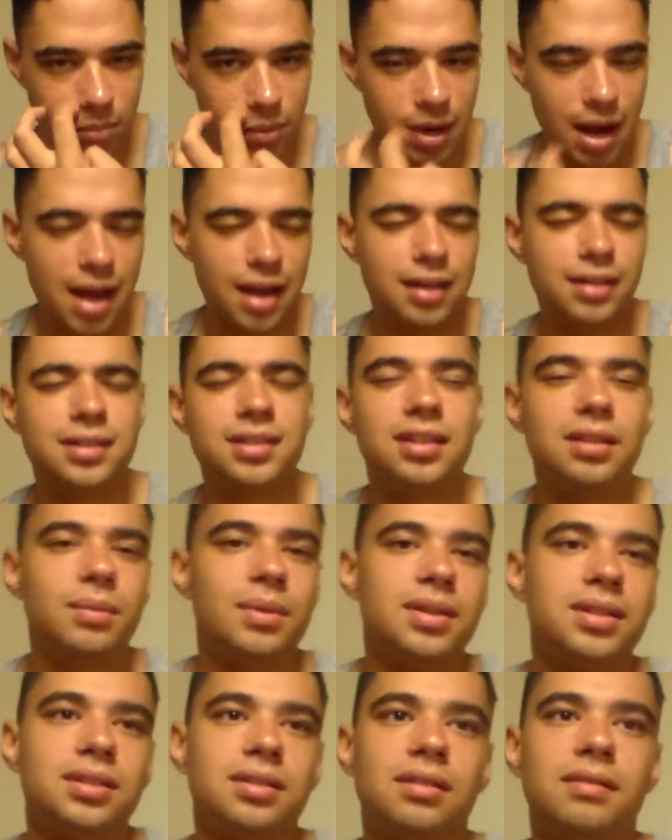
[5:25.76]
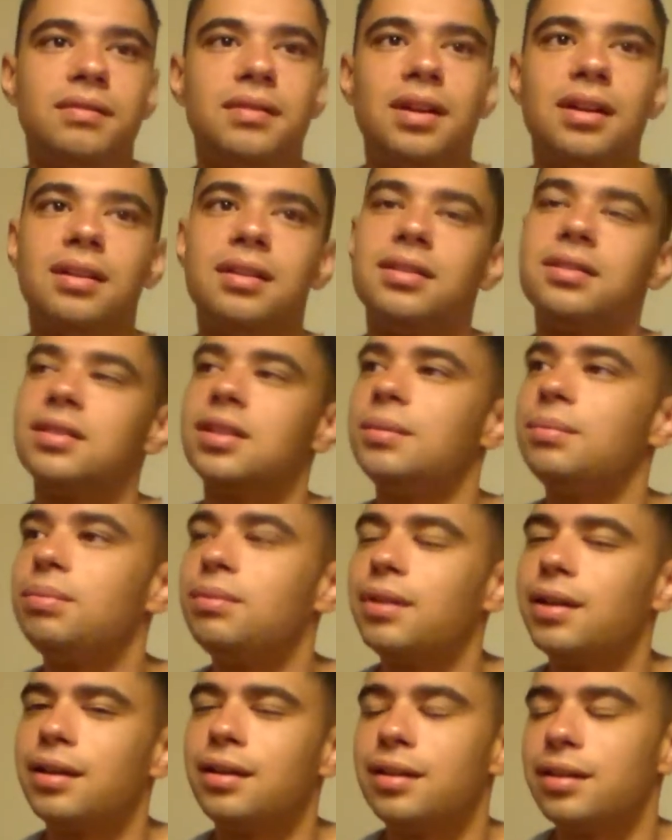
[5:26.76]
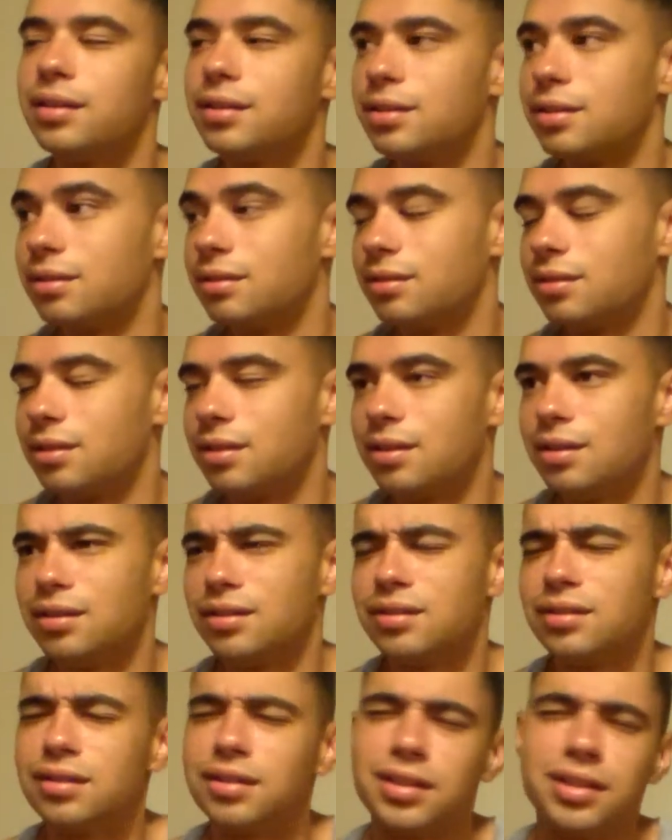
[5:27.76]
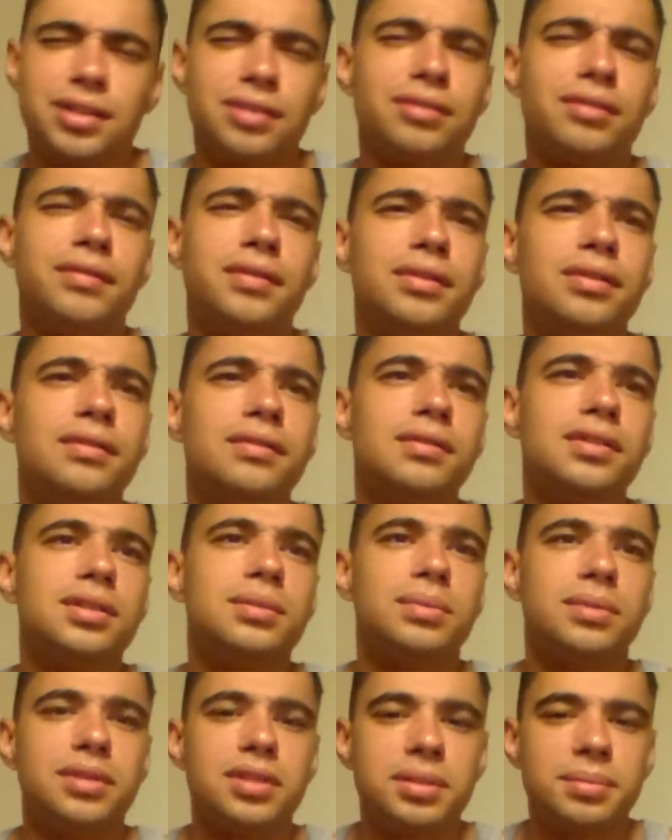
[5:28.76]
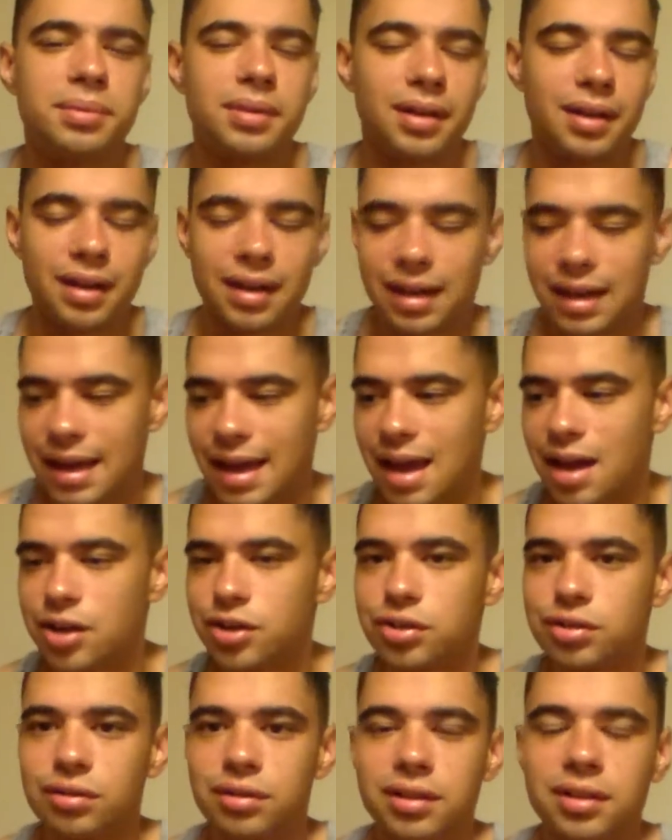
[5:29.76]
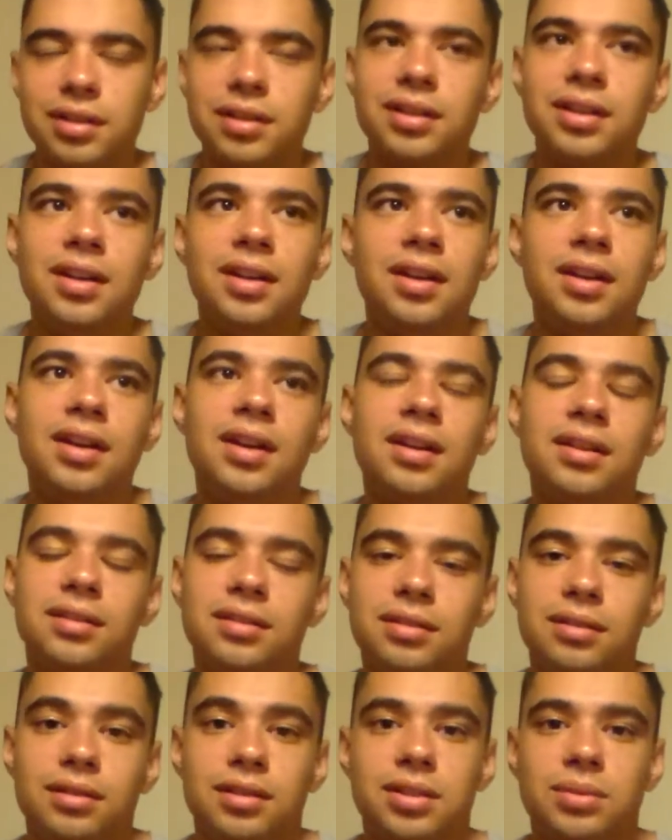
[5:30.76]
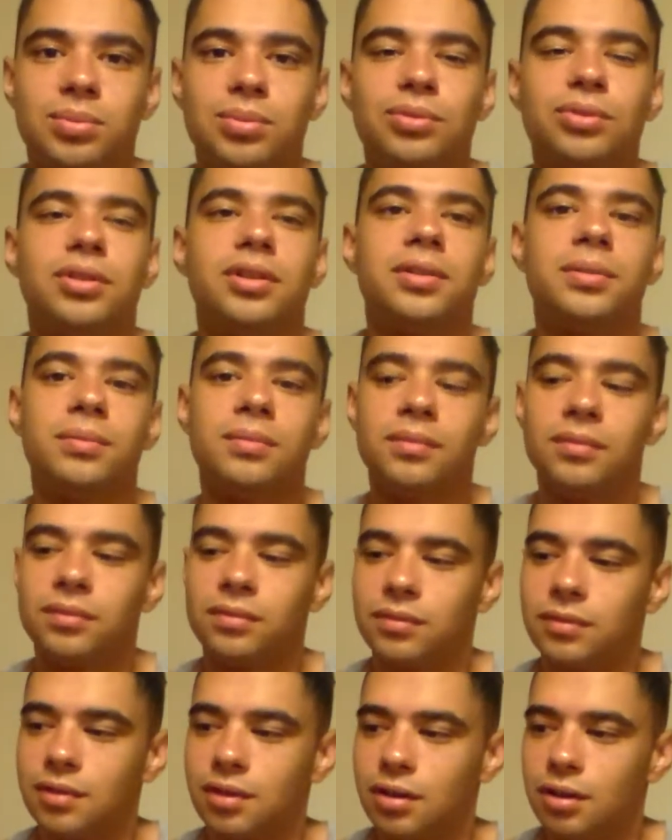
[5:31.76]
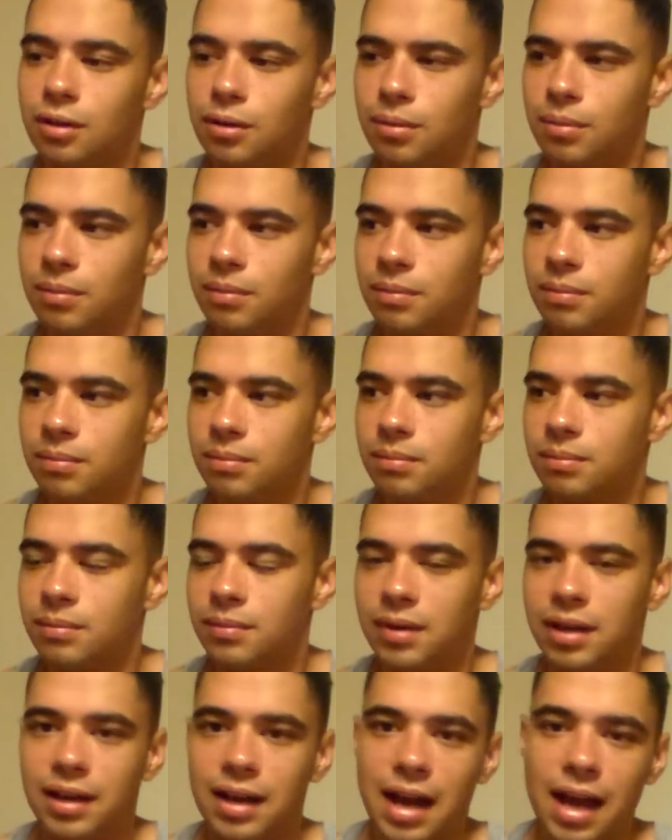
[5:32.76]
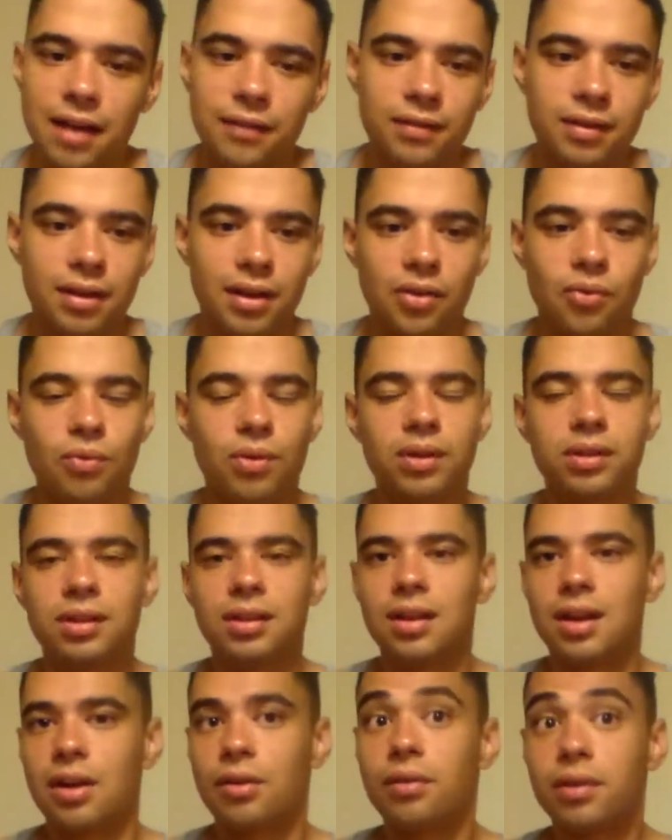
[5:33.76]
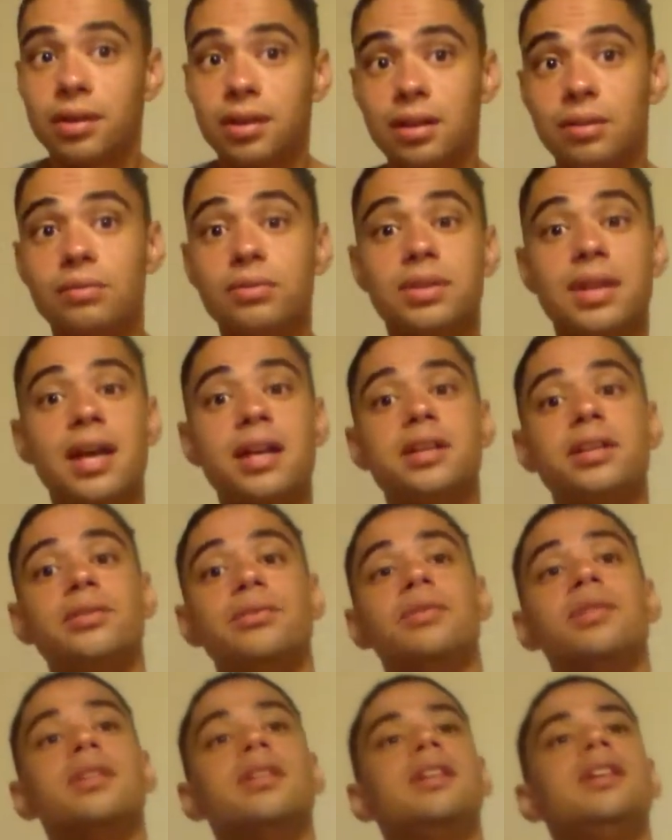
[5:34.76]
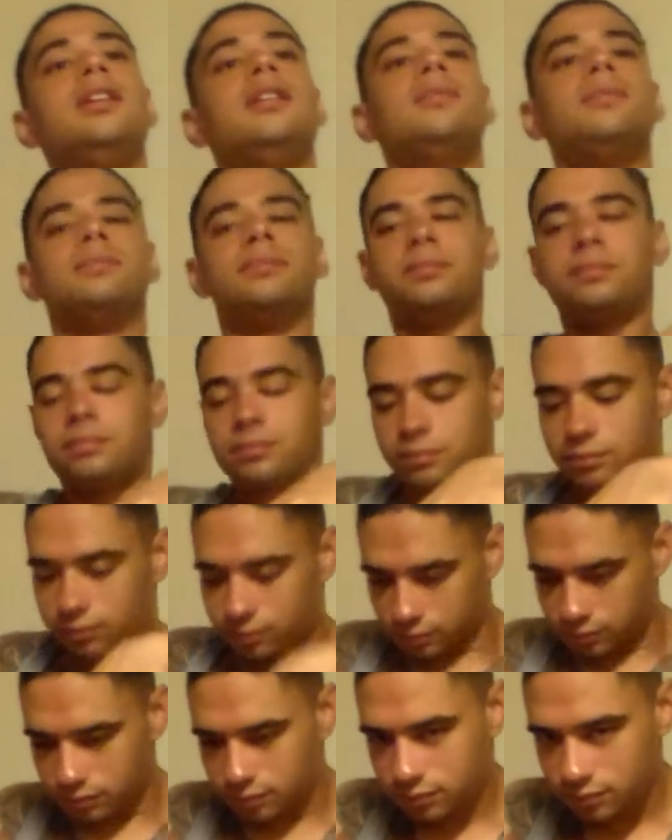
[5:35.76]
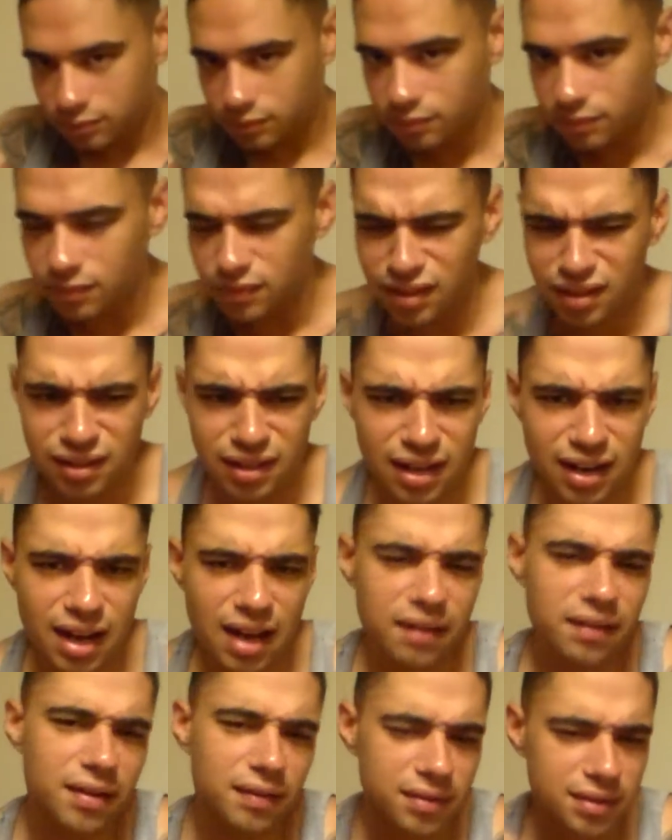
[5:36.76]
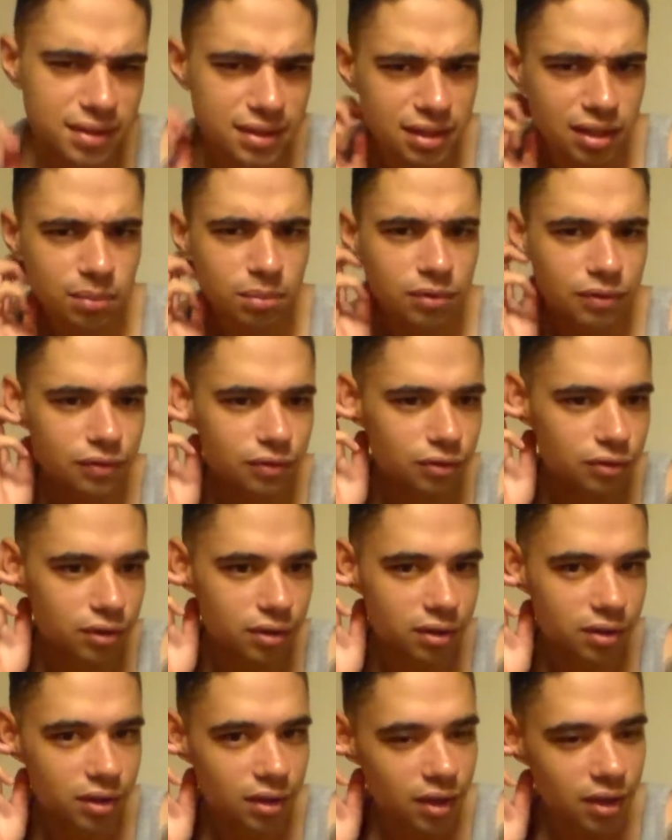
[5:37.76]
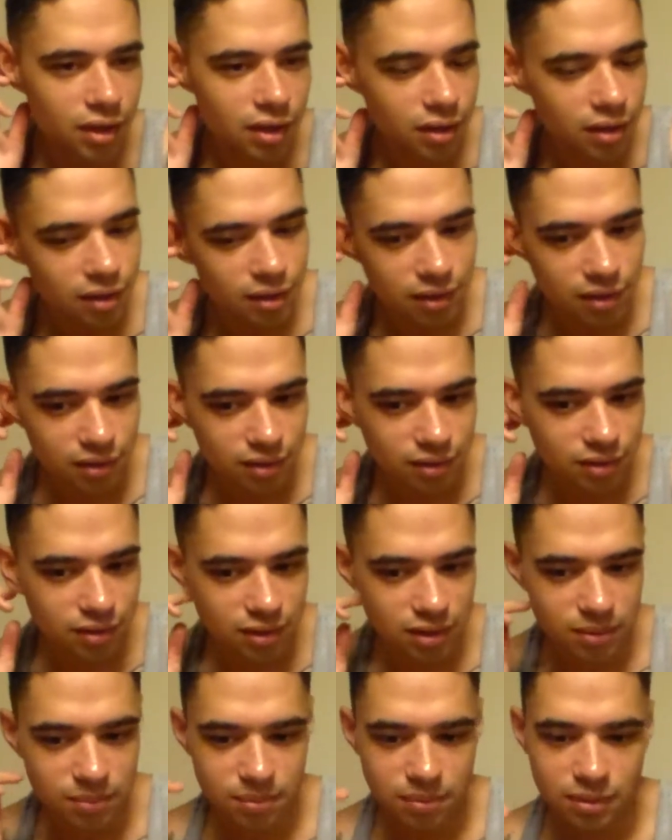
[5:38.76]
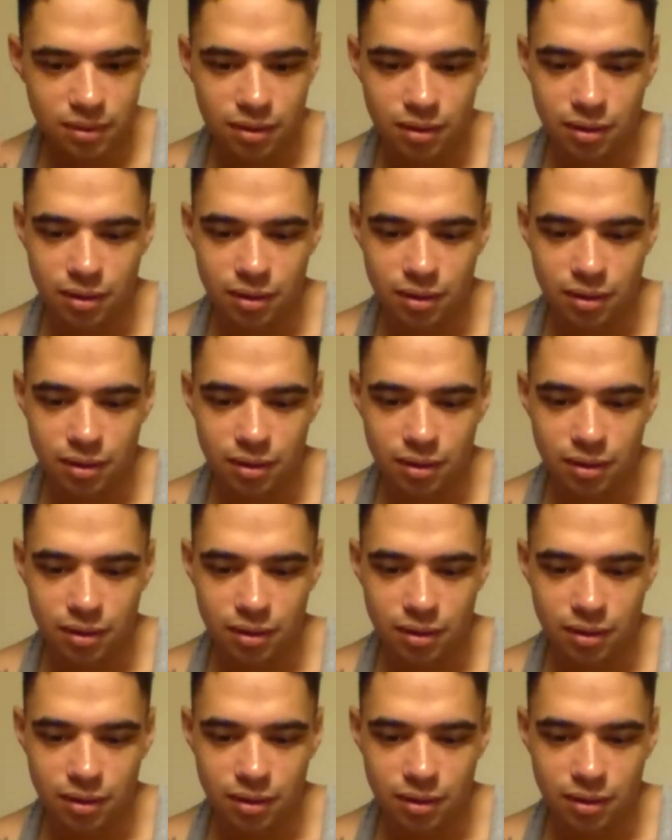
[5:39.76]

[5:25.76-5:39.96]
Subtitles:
But I could see myself not actually playing it to get to the center of the universe, but just playing it casually to explore. And I even, like, one thing I already think was actually really neat that I haven't seen before is